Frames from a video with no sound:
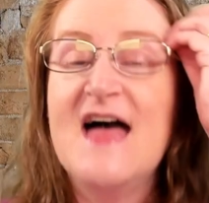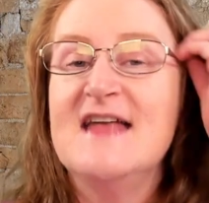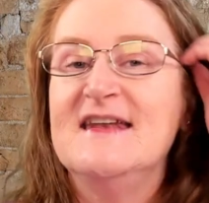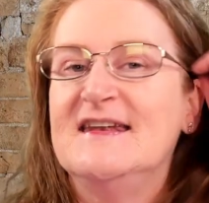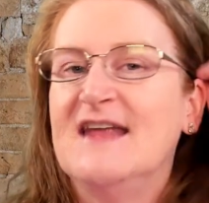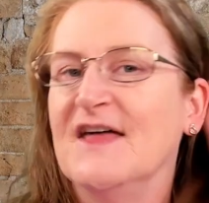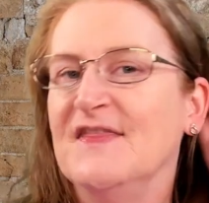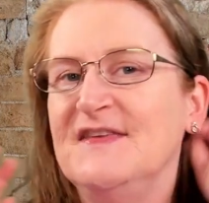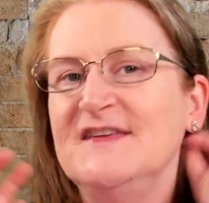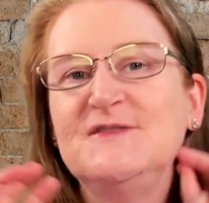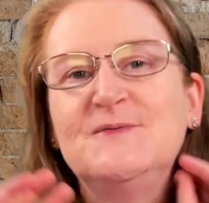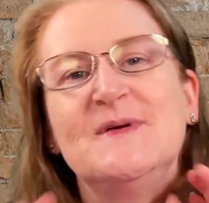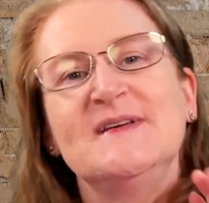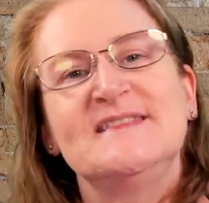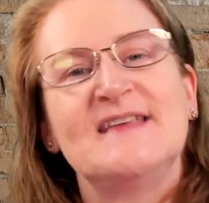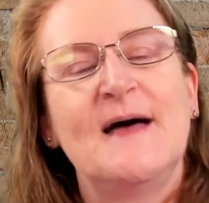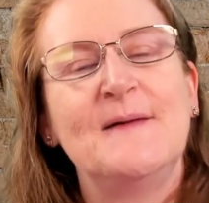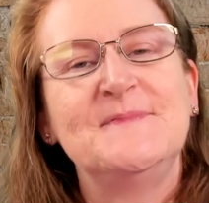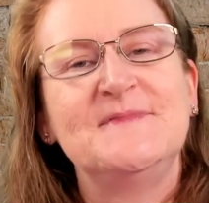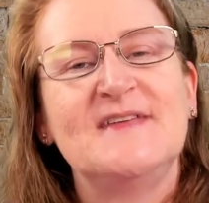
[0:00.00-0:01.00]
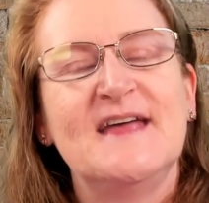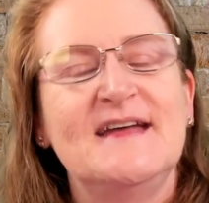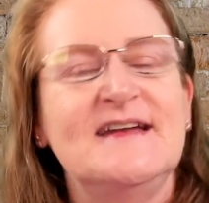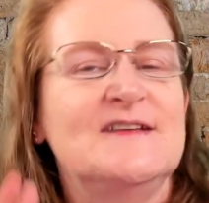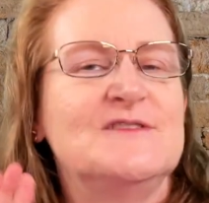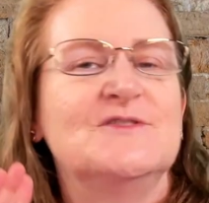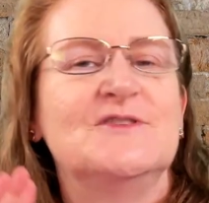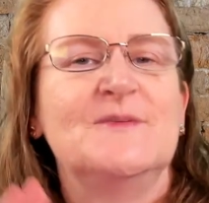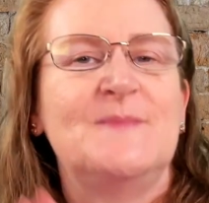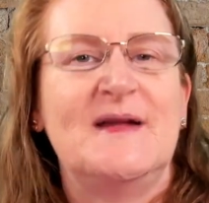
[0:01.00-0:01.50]
Now this week's update
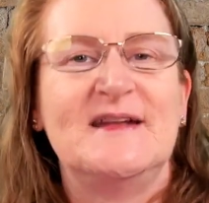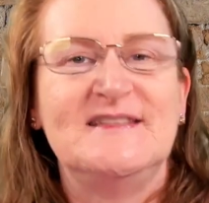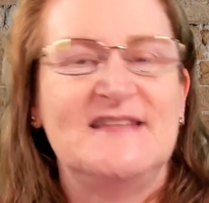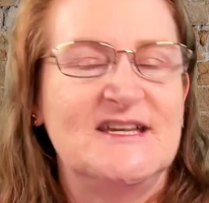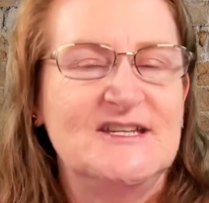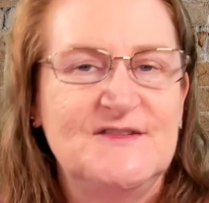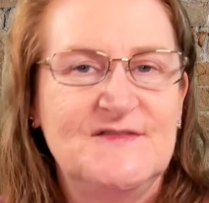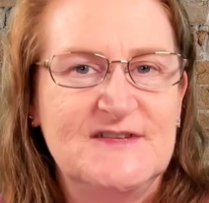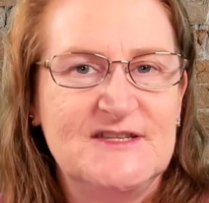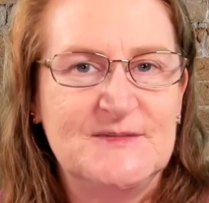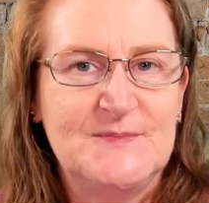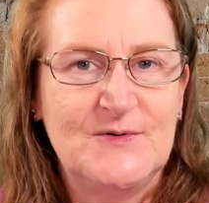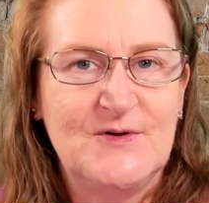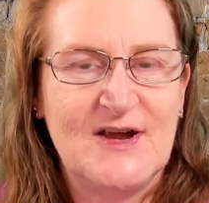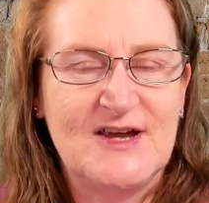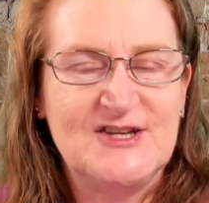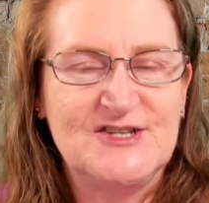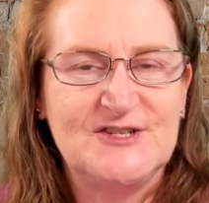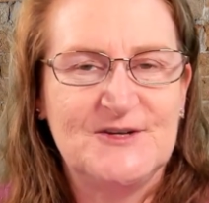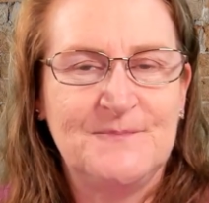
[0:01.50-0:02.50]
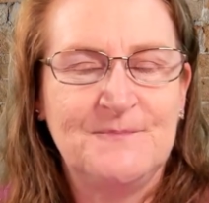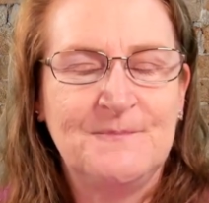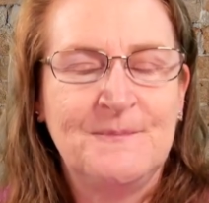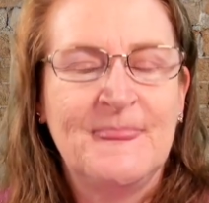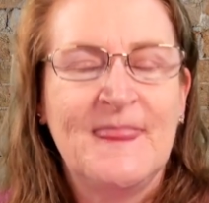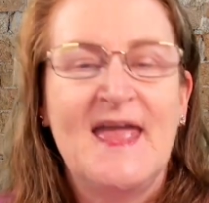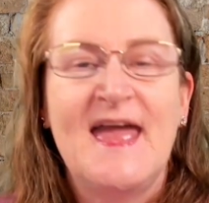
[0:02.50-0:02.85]
is all about a dash of inspiration.